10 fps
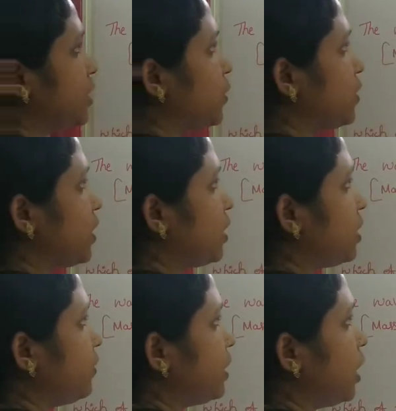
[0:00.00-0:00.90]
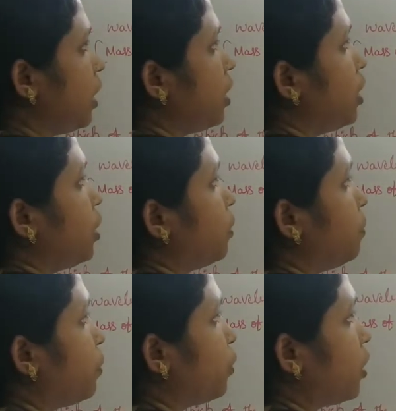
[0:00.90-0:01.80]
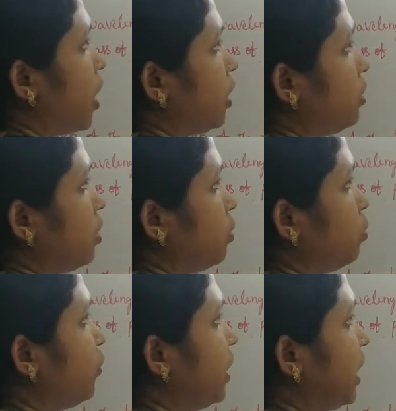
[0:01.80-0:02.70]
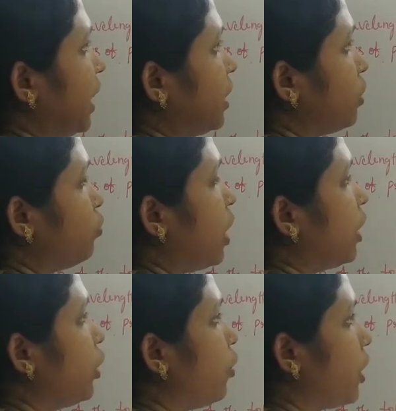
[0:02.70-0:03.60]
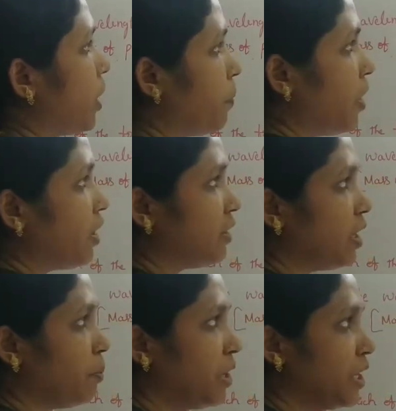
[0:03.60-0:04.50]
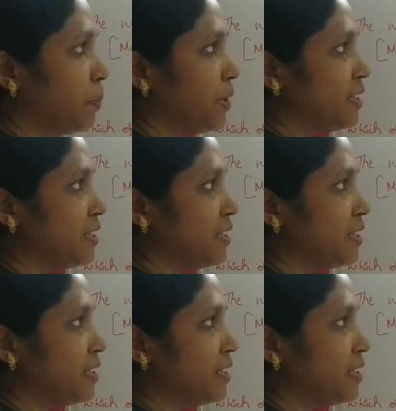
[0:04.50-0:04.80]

associated with a proton moving at 1 into 10 power 3 meter per